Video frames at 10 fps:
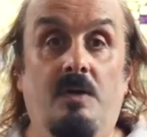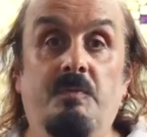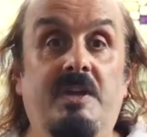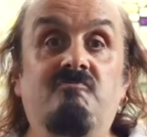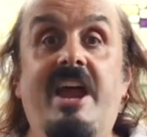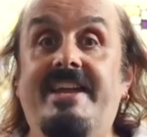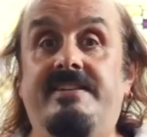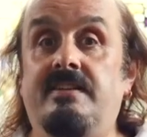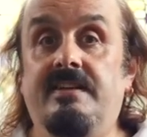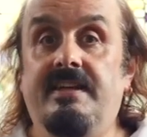that we
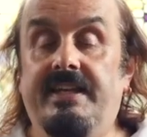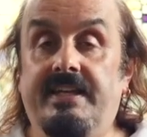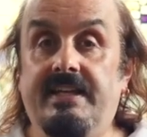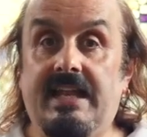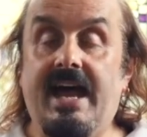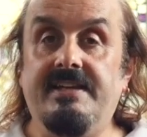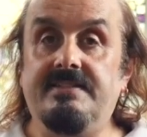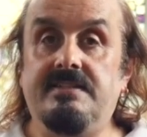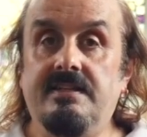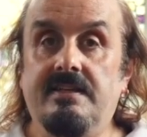read in
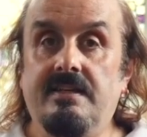class.